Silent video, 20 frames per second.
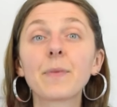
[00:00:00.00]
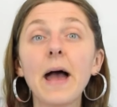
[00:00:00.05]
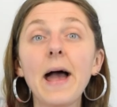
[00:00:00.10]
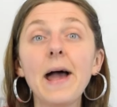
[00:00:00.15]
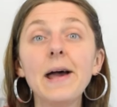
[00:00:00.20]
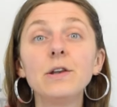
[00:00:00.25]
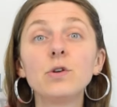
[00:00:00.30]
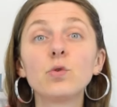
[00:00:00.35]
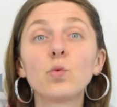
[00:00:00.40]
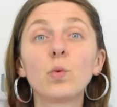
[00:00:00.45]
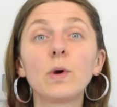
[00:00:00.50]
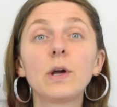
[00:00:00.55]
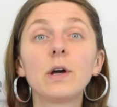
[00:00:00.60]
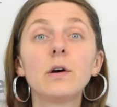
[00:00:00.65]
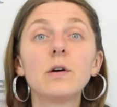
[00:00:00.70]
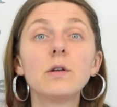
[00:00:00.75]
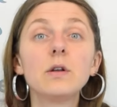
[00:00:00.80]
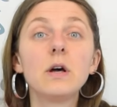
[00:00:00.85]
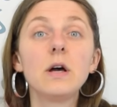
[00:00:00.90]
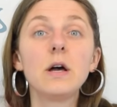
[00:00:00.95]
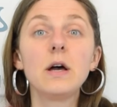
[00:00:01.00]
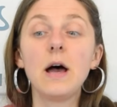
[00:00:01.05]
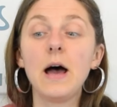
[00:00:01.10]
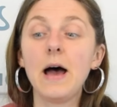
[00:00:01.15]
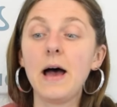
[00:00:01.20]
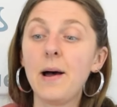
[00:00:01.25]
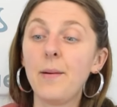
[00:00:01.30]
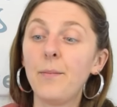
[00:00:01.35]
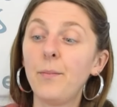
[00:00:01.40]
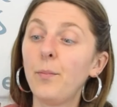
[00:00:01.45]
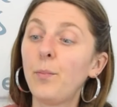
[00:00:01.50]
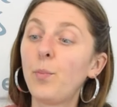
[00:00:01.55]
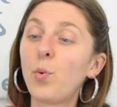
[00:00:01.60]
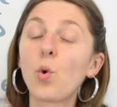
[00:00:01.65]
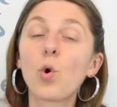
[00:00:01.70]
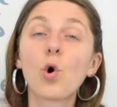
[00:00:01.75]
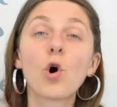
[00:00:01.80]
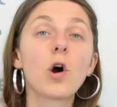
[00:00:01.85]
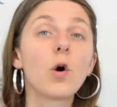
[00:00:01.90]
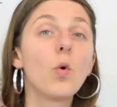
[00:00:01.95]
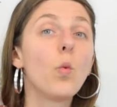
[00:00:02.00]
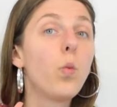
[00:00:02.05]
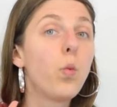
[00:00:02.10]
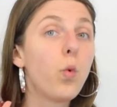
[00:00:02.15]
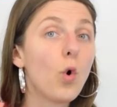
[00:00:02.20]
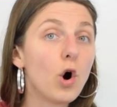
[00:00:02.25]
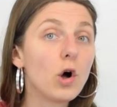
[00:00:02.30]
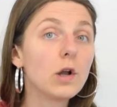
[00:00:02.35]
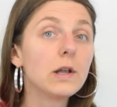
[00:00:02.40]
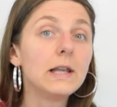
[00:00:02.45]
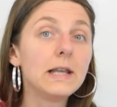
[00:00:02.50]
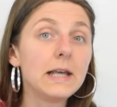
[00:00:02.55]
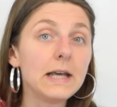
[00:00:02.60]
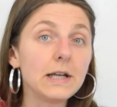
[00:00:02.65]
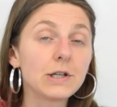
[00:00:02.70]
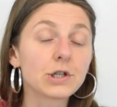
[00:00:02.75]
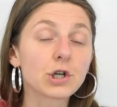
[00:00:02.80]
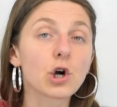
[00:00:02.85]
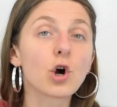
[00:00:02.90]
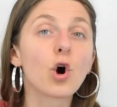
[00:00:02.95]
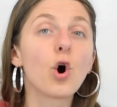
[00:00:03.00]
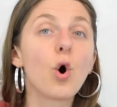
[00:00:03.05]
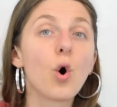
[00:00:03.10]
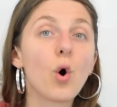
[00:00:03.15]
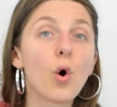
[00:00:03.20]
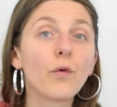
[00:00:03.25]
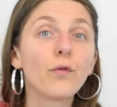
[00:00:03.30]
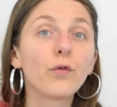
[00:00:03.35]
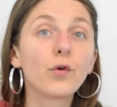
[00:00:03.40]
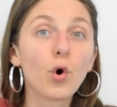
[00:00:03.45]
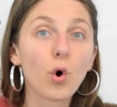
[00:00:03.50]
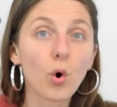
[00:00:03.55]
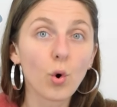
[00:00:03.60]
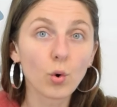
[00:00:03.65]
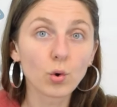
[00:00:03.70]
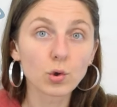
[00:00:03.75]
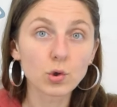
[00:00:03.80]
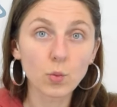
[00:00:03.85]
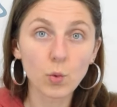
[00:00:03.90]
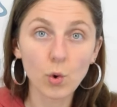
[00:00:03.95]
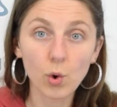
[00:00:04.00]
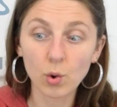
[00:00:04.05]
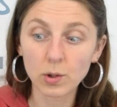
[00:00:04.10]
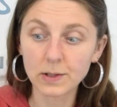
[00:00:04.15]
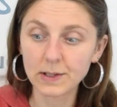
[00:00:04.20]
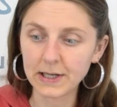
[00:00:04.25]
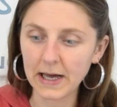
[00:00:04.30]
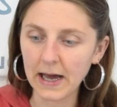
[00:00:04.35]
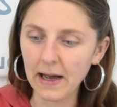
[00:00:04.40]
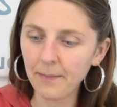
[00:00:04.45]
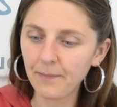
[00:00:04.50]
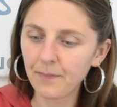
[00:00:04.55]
and we're going to pour 1 liter of cold water.